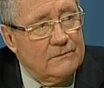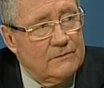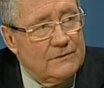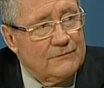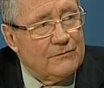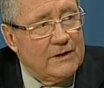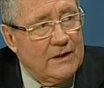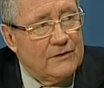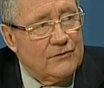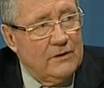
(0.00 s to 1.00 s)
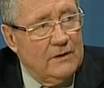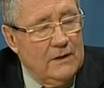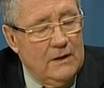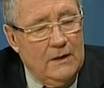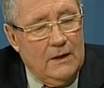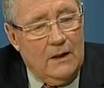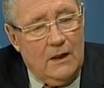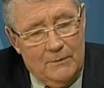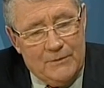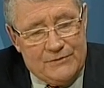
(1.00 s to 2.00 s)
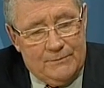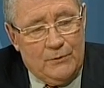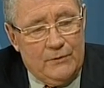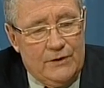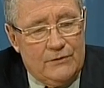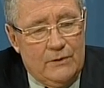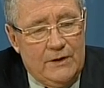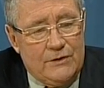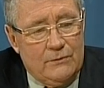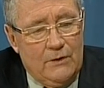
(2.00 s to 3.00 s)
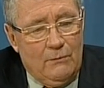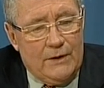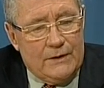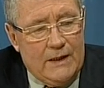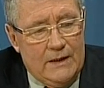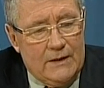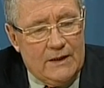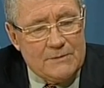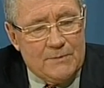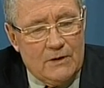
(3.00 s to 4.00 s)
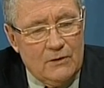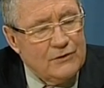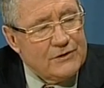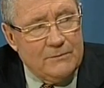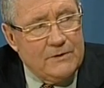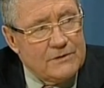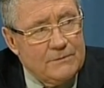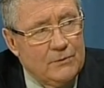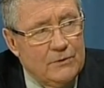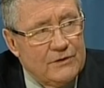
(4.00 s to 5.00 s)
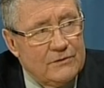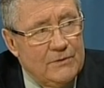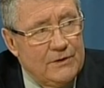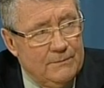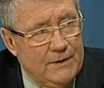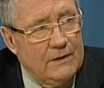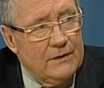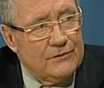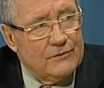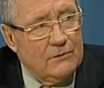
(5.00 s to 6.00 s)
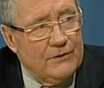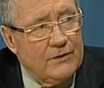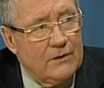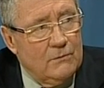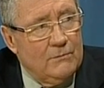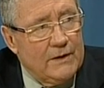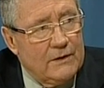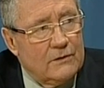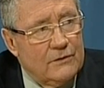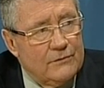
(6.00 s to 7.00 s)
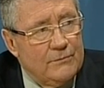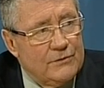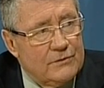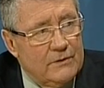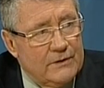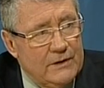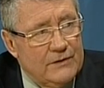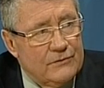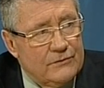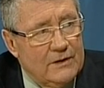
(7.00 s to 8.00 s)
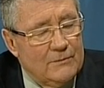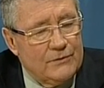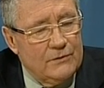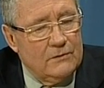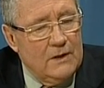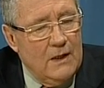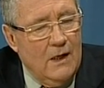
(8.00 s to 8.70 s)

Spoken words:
It's a free country. I'll be supporting 2021 candidates, but I'll also be supporting some independents who I think will make a contribution around the council table too.